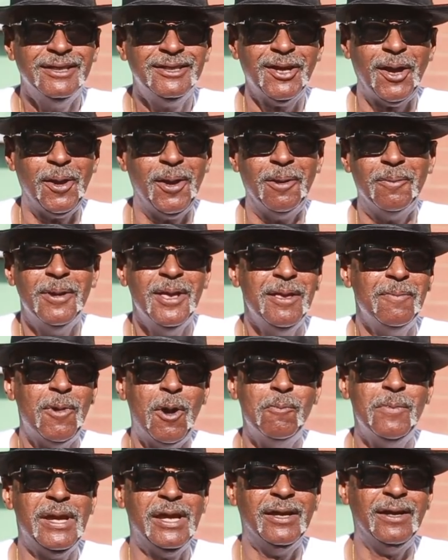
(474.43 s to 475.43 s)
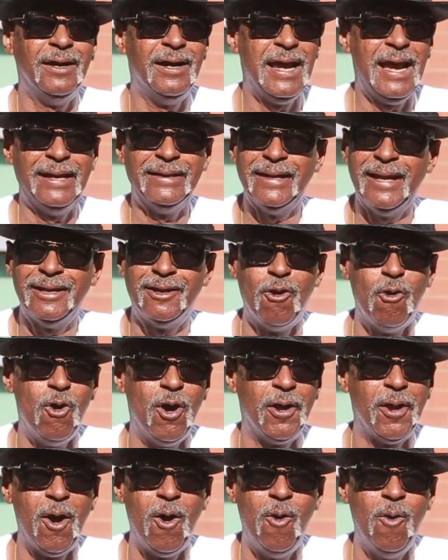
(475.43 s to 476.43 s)
Shut up. My me and her had that
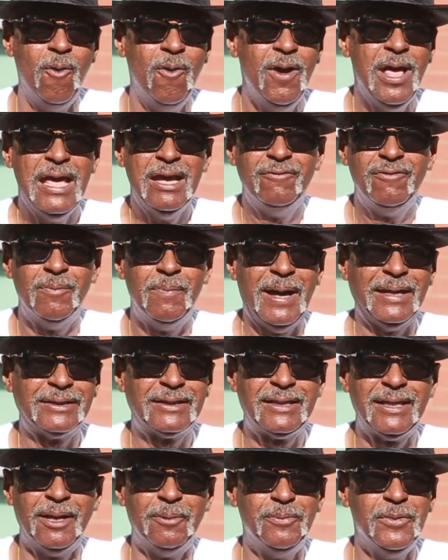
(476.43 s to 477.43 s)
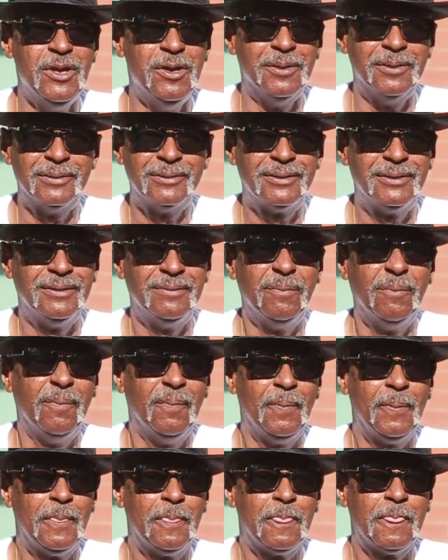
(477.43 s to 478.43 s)
going on for about seven years.
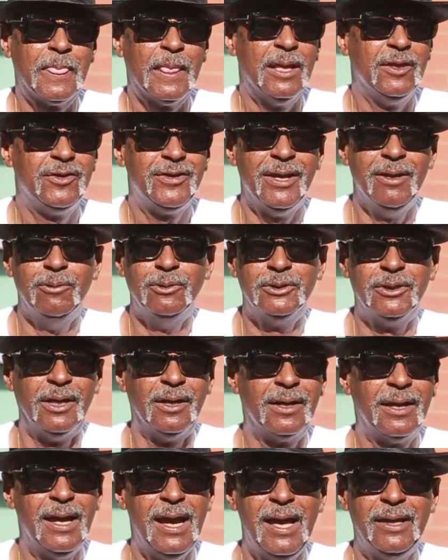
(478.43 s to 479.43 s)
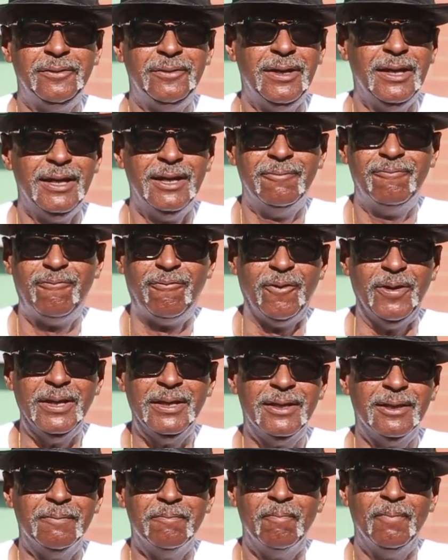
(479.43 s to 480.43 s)
Yeah. She was a goddamn
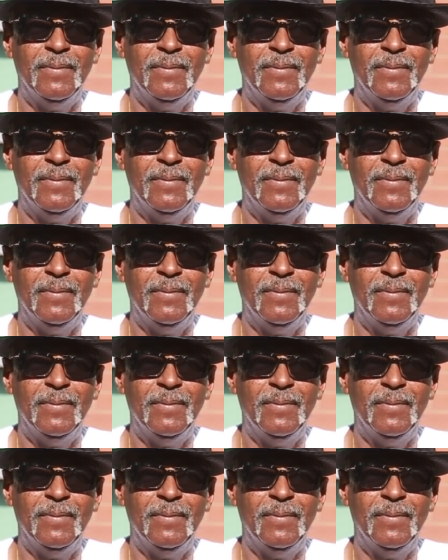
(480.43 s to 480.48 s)
freak.